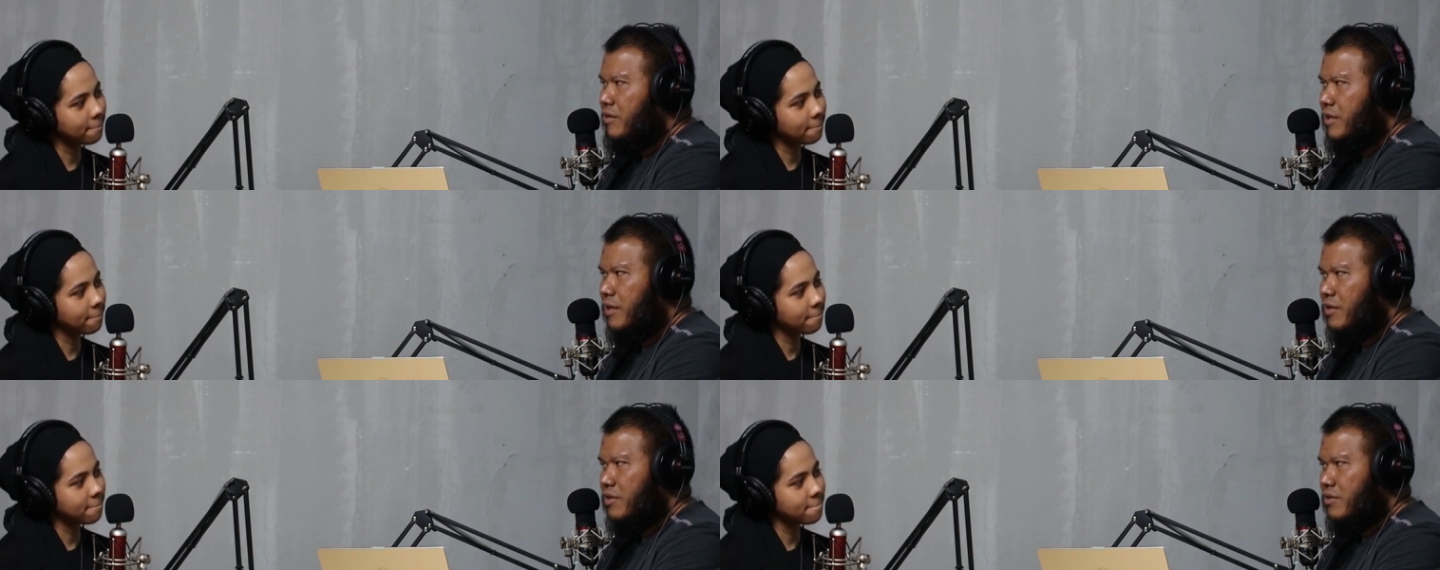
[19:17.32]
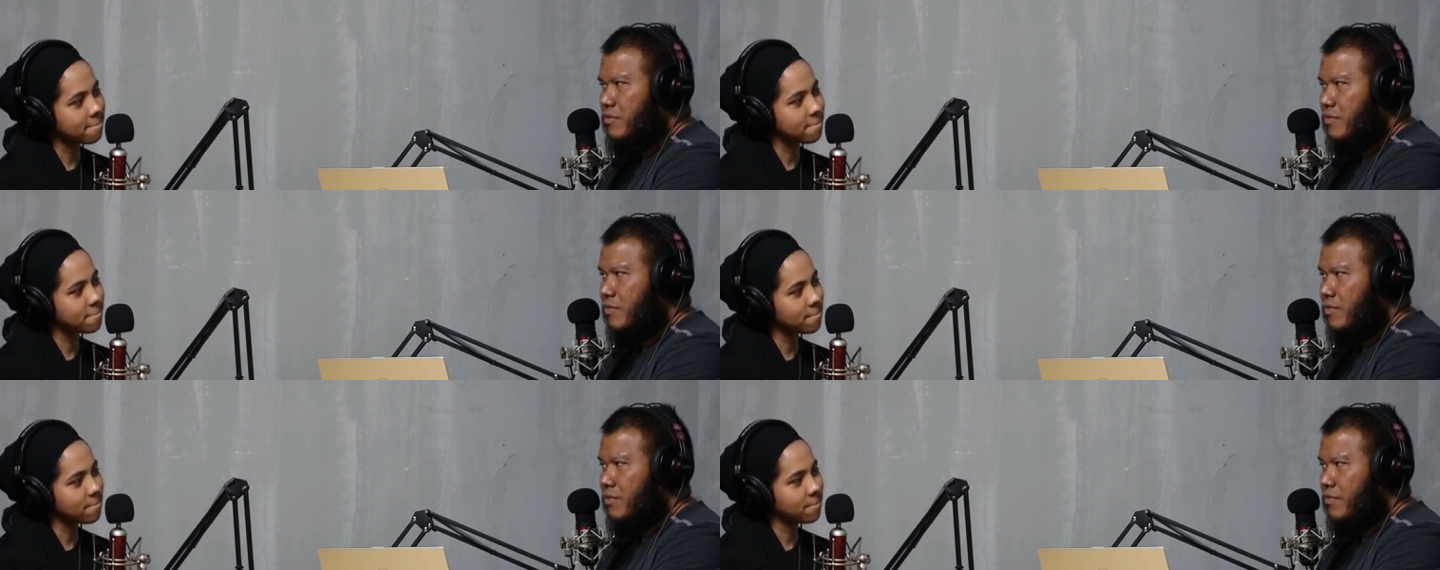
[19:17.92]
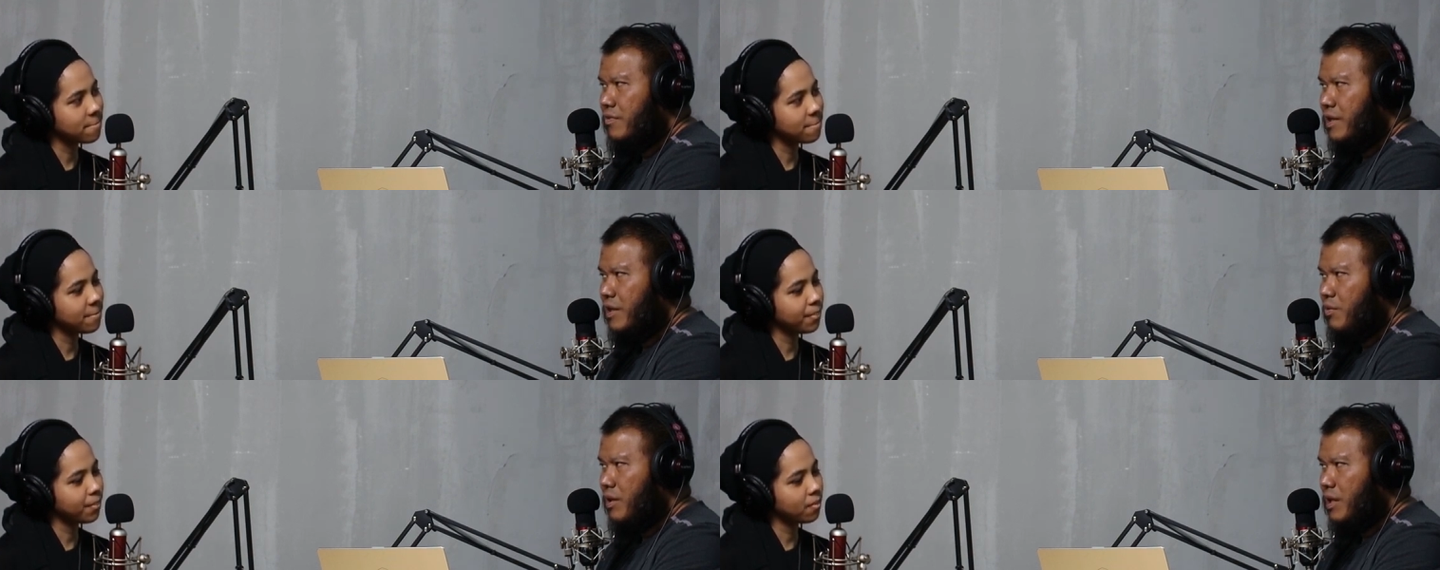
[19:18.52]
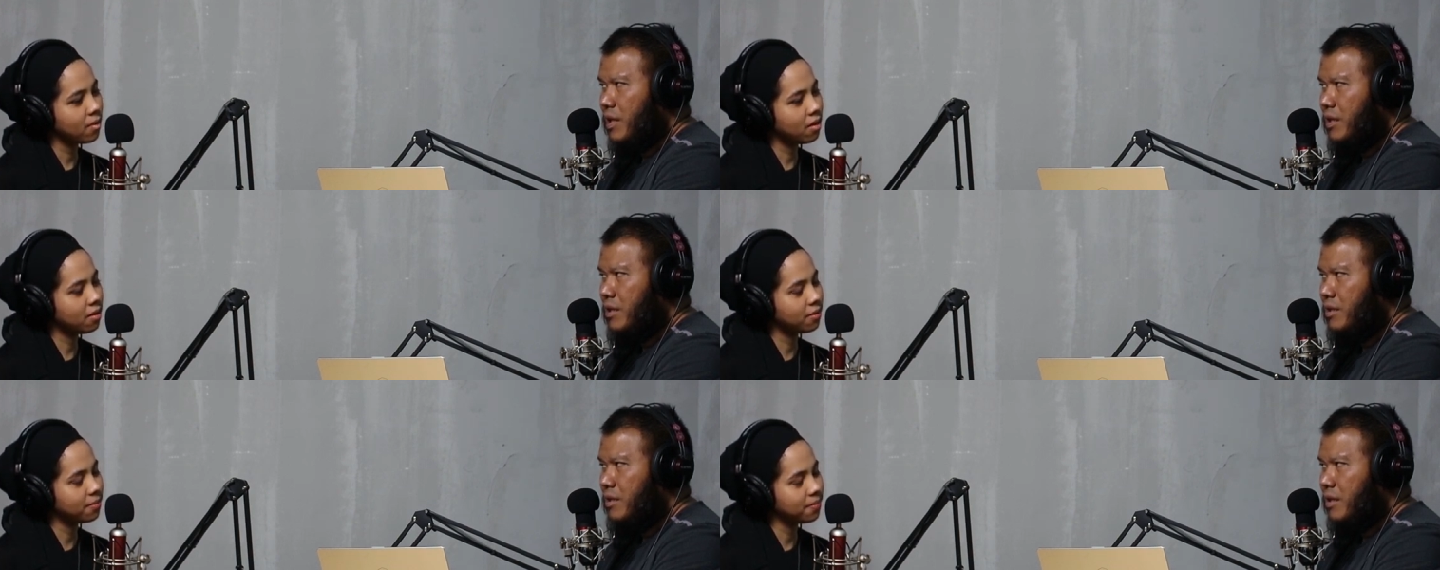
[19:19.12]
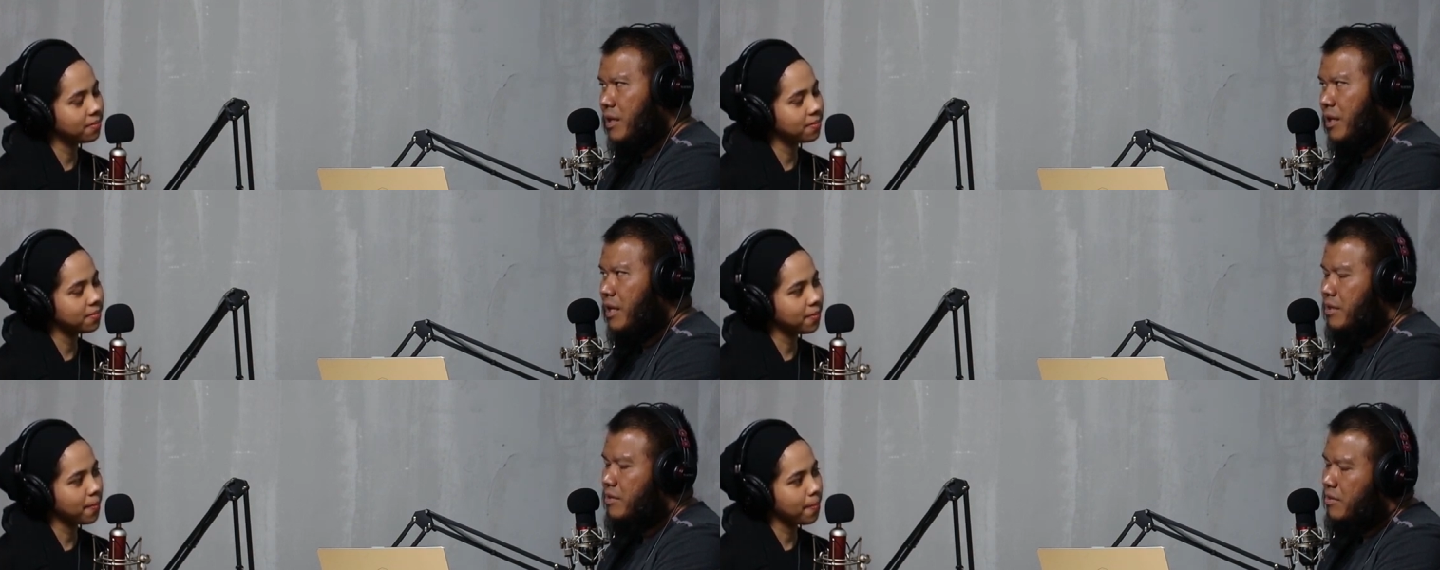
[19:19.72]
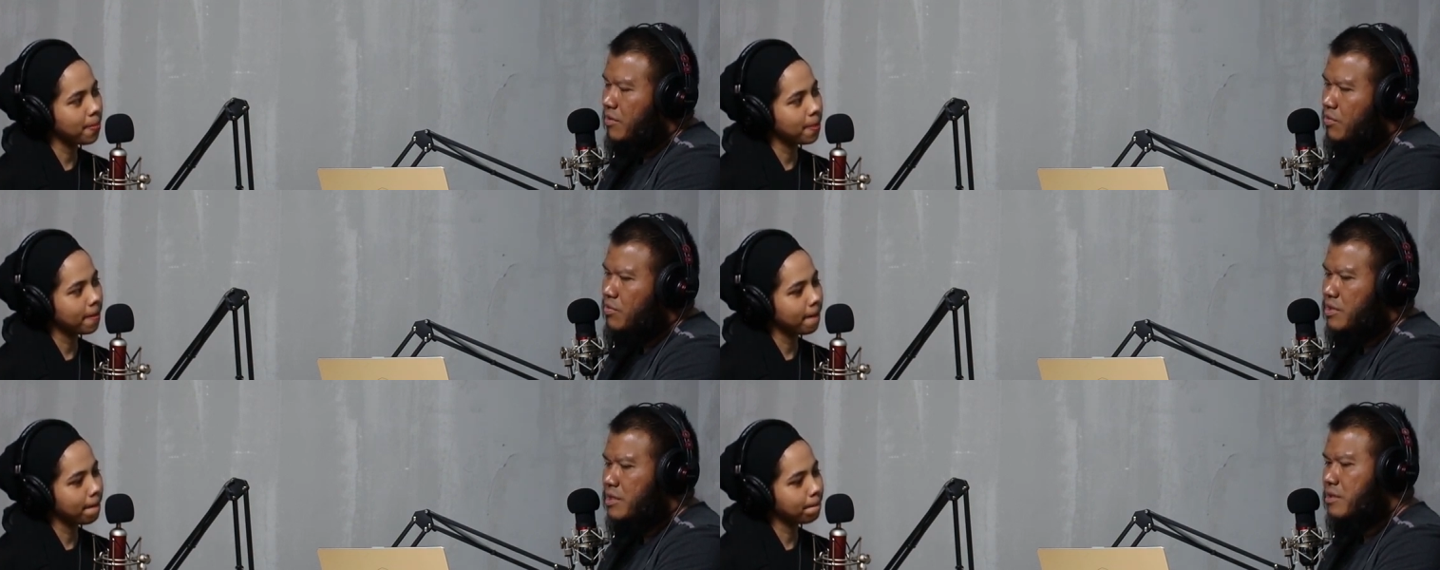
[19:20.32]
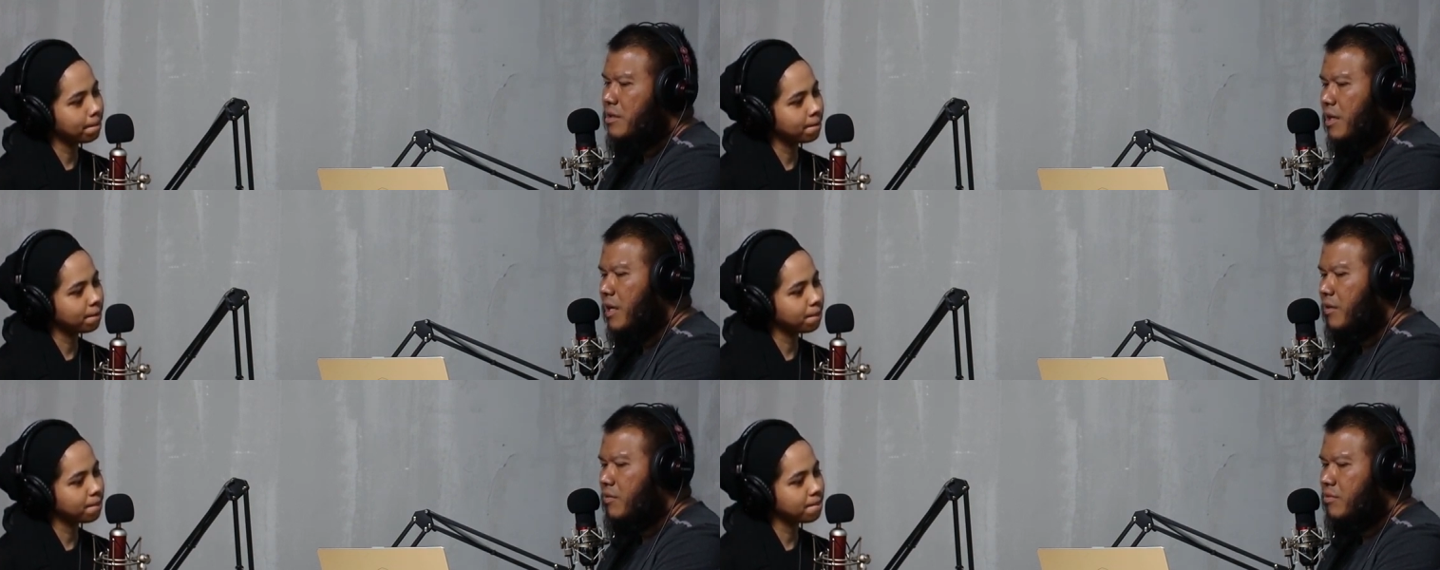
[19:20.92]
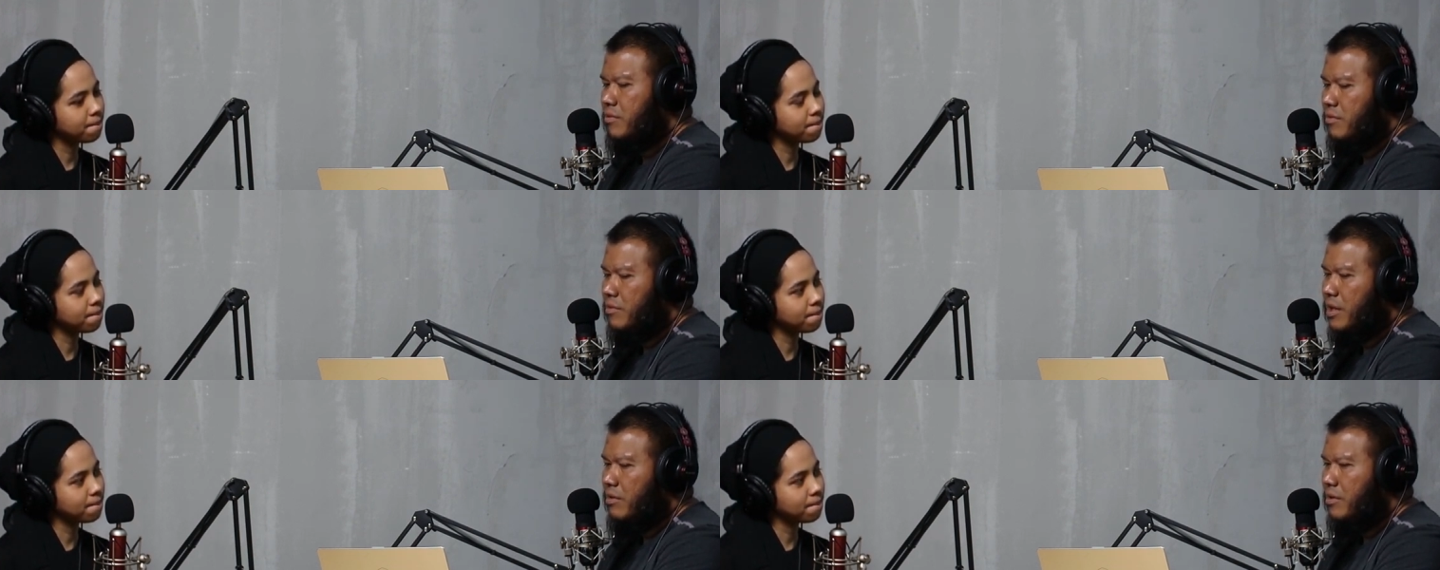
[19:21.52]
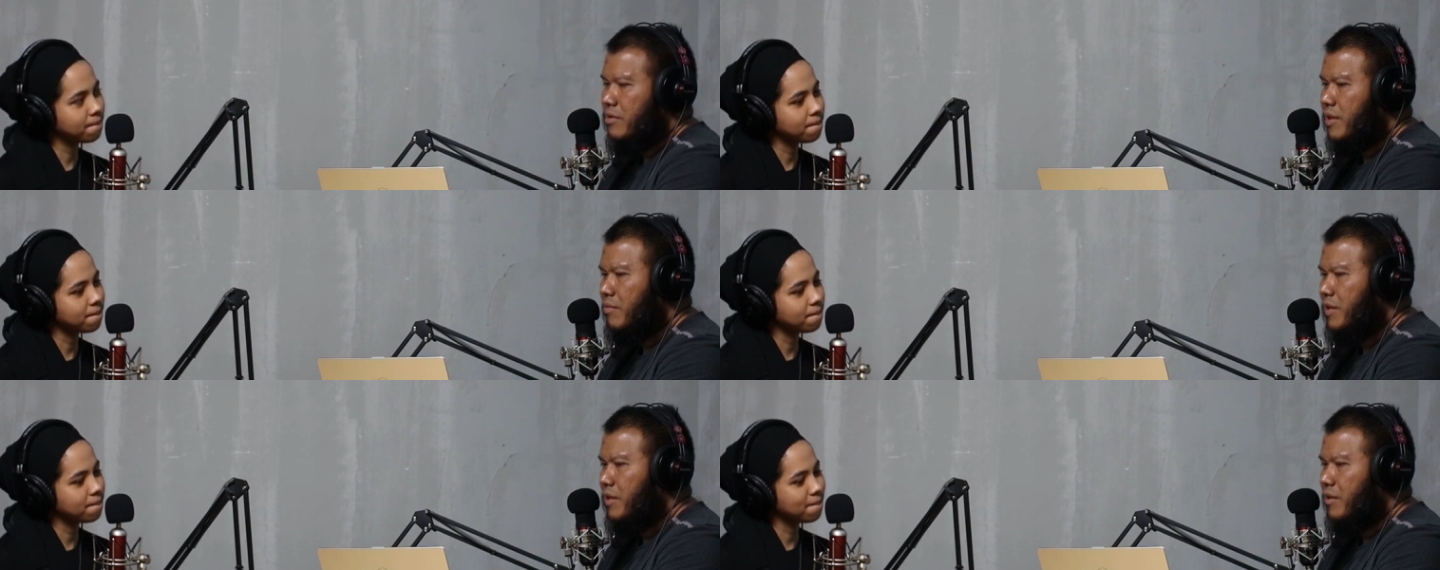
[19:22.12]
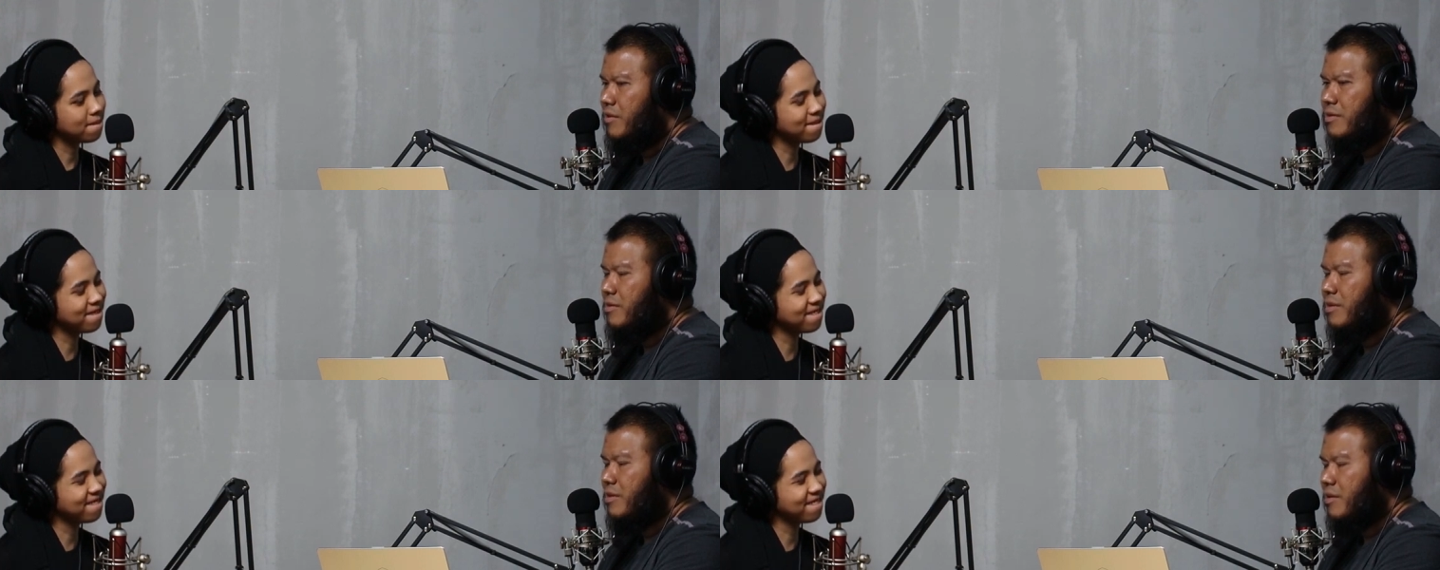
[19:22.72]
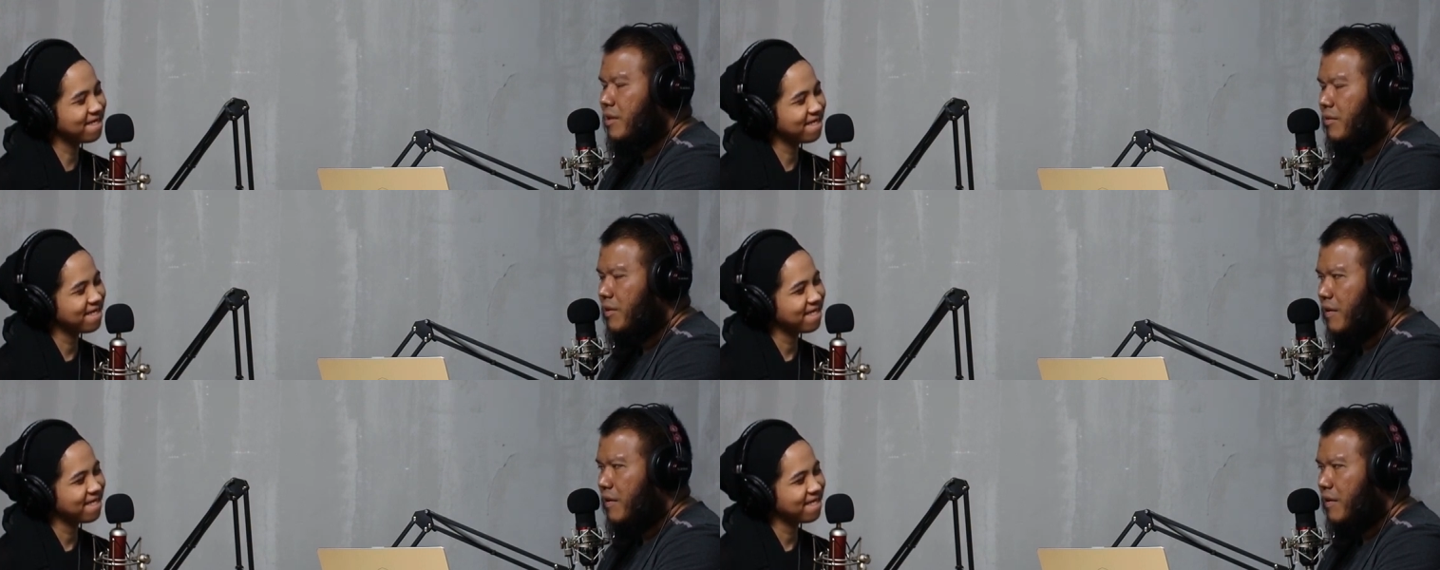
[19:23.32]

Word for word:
Speaker 1: discouraged very quickly. Uh-huh. Unless you just like to run on the treadmill, it's just that your